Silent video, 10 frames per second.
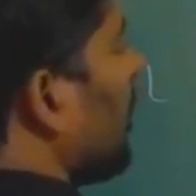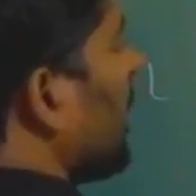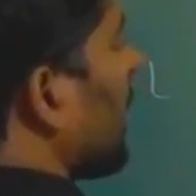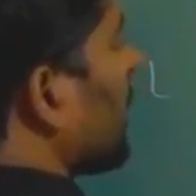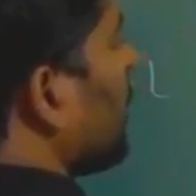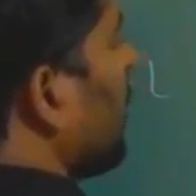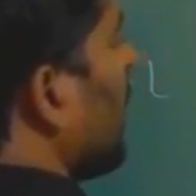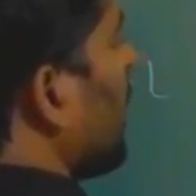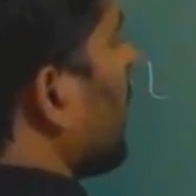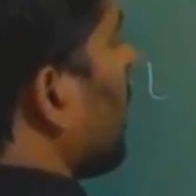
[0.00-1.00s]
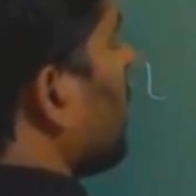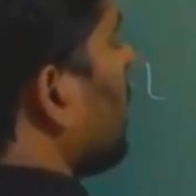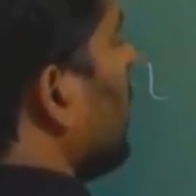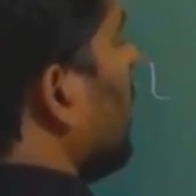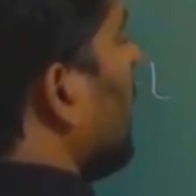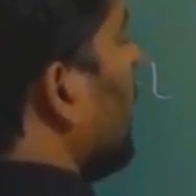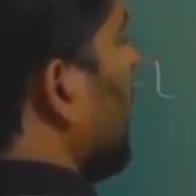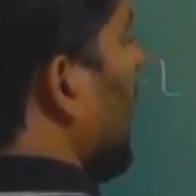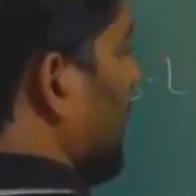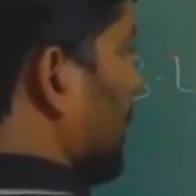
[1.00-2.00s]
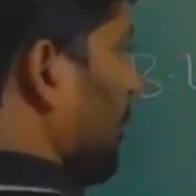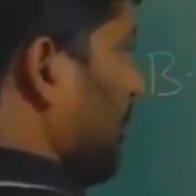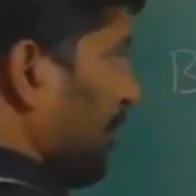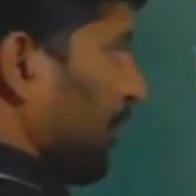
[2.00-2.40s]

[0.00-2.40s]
inactive, IR or inactive.